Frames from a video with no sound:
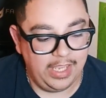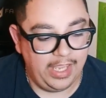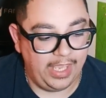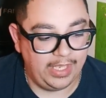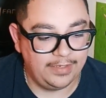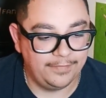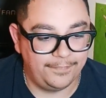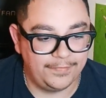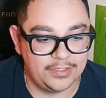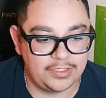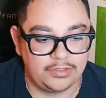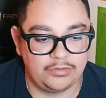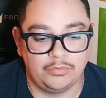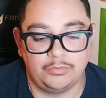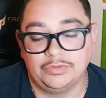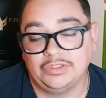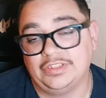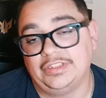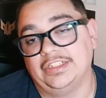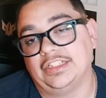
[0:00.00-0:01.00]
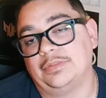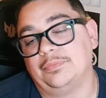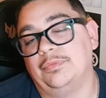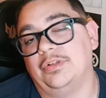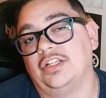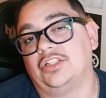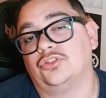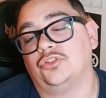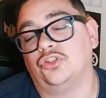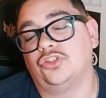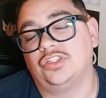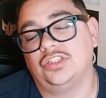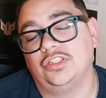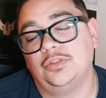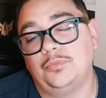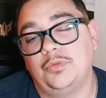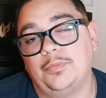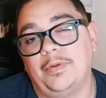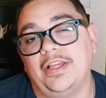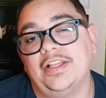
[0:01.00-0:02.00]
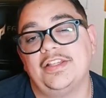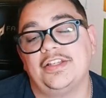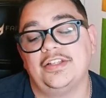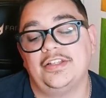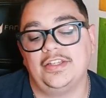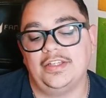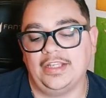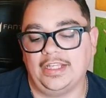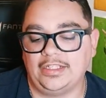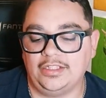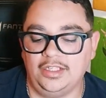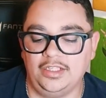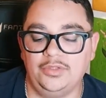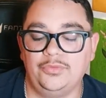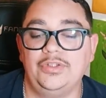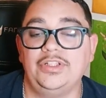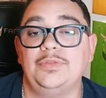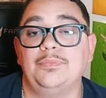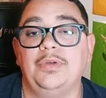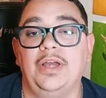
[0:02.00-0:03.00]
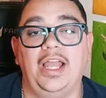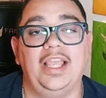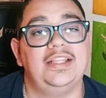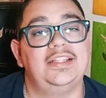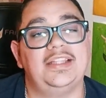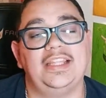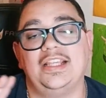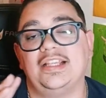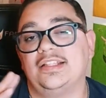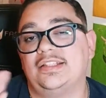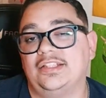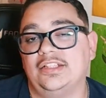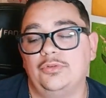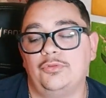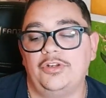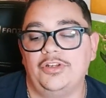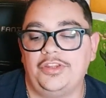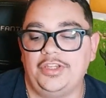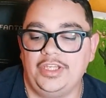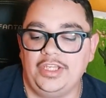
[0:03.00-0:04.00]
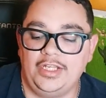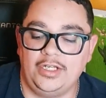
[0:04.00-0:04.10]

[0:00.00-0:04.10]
And the Fisk one was $6. So those are a little more pricier than like the other ones, but I think it's still worth it.